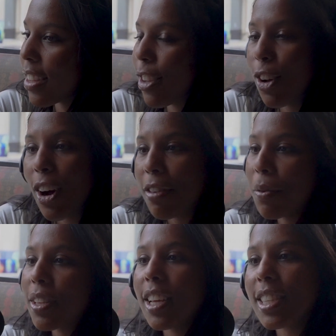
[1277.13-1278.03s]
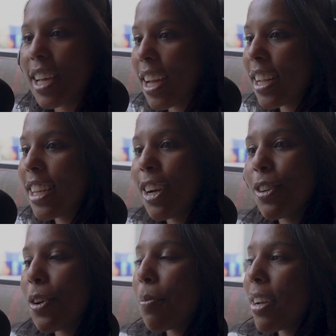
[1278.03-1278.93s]
You know, everyone's excited. They don't
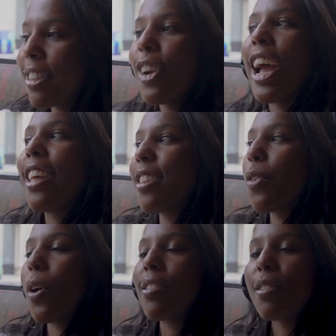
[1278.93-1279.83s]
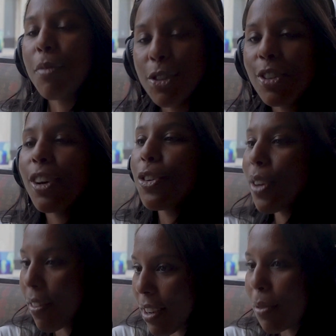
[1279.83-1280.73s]
know much. They're asking questions, but, you know, you're
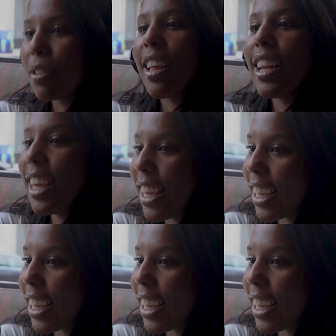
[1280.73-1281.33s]
giving them what they need.